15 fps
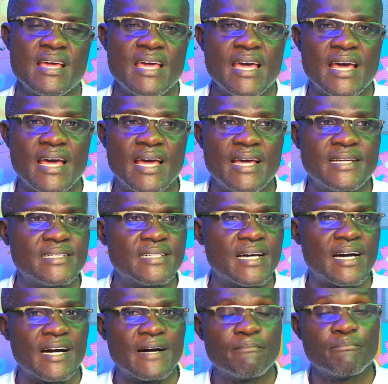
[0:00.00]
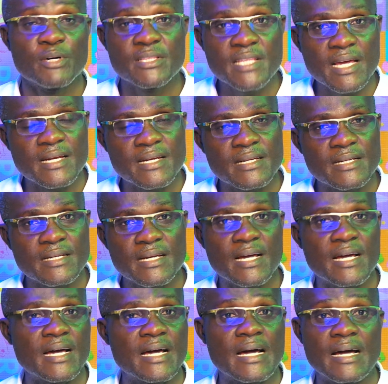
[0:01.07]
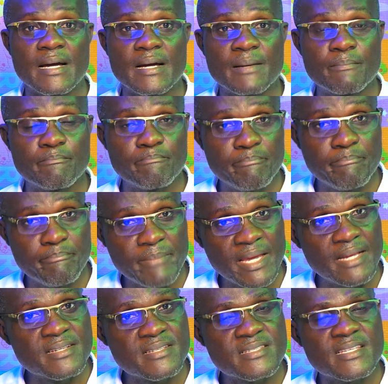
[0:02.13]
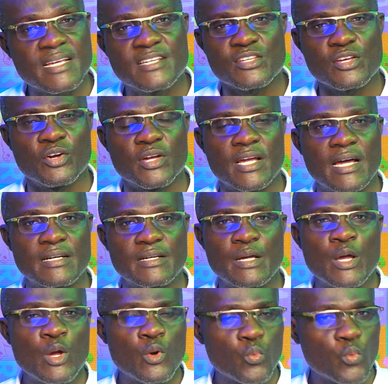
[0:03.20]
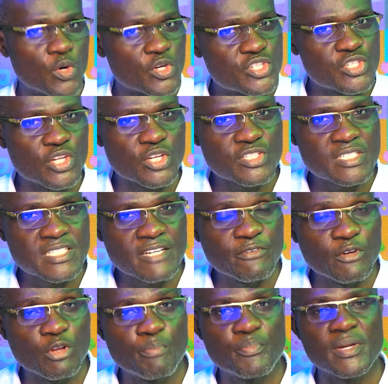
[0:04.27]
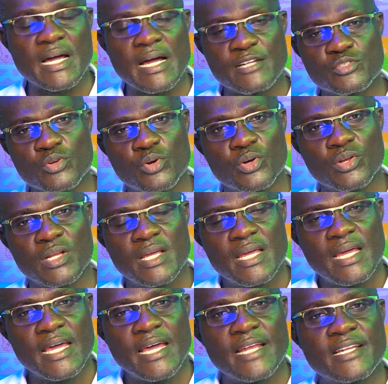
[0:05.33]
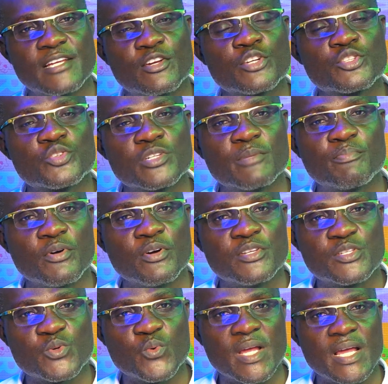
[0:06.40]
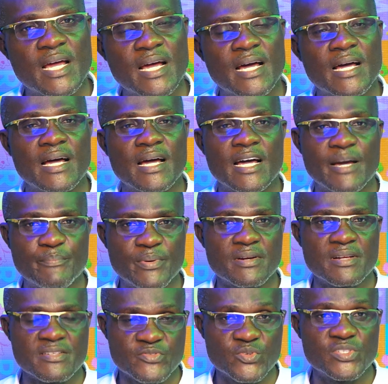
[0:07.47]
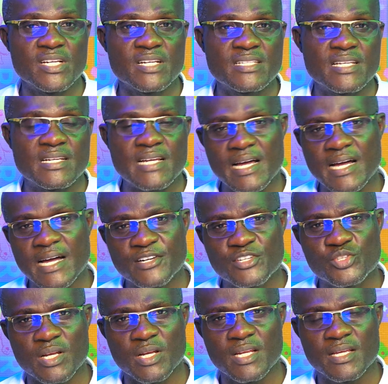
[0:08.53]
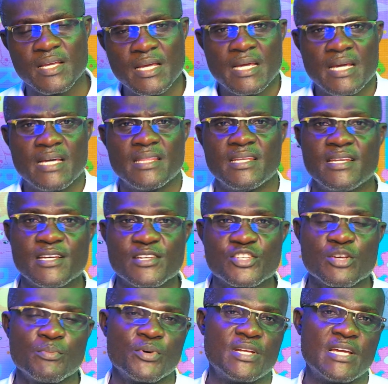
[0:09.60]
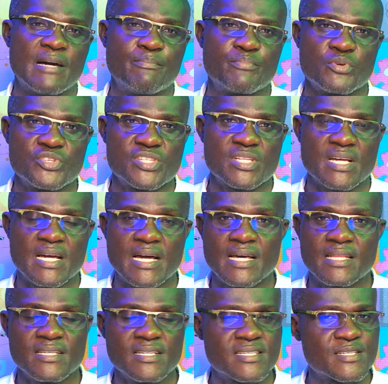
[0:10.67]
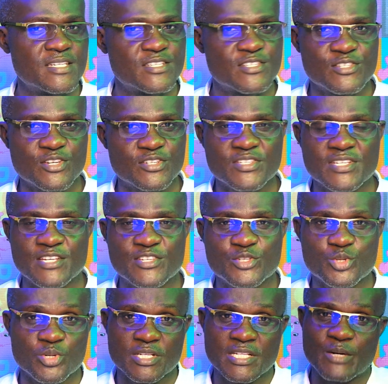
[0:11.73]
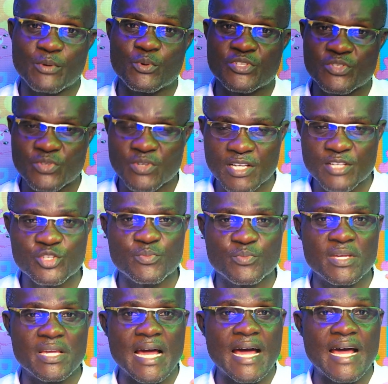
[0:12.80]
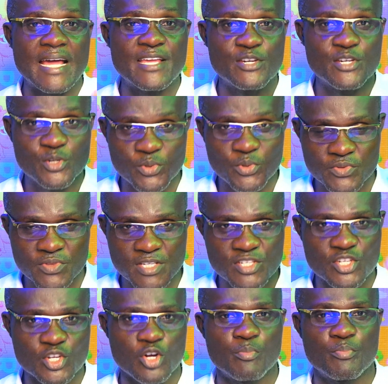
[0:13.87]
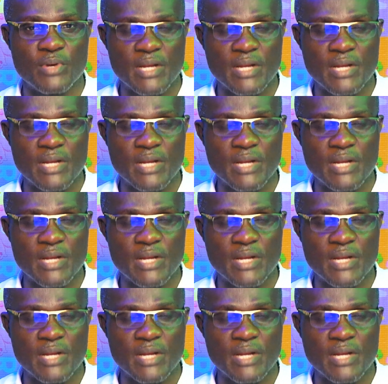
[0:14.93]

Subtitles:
But then her main sex organ was not developing at all. And it got to the point where her parents rejected her, actually. The day somebody approached her, this is not a story that was related to me. I know this couple.